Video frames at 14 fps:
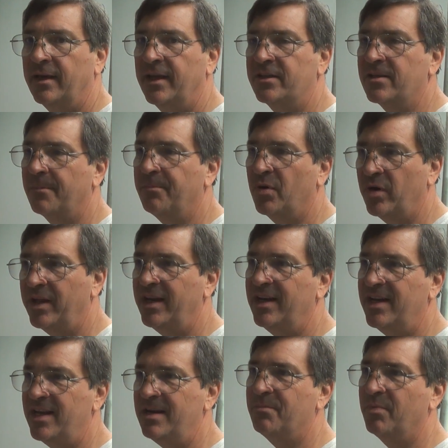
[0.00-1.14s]
it's a pretty
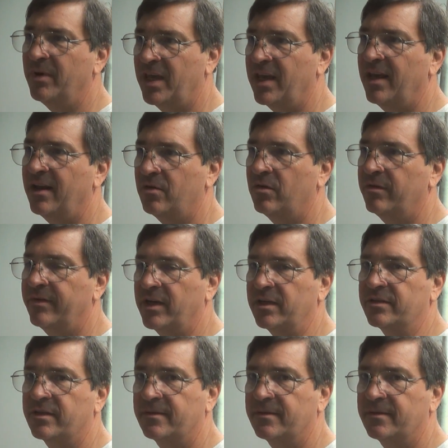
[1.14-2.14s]
neat mechanical device.